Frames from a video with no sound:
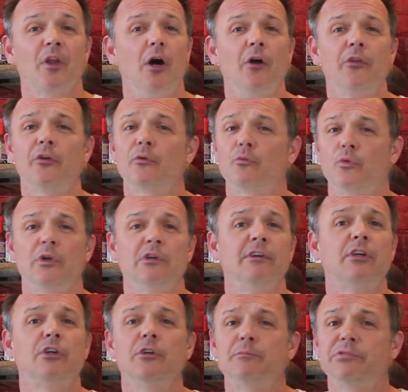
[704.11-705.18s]
Other really
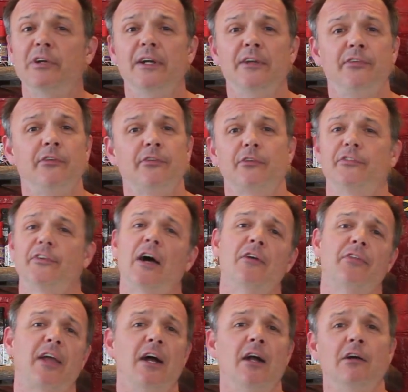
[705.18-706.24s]
good places are
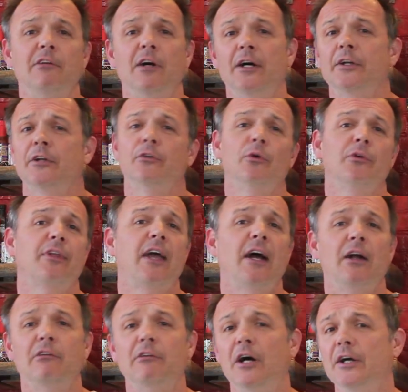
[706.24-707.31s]
South Carolina, North
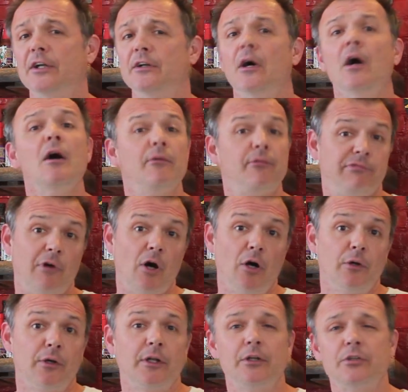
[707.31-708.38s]
Carolina,
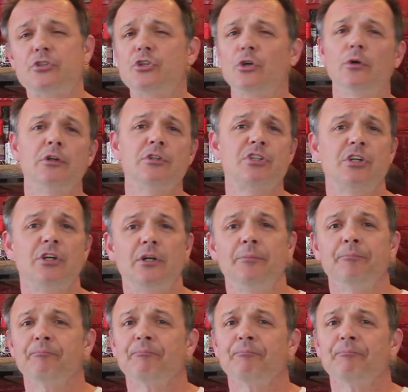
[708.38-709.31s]
Florida, Georgia,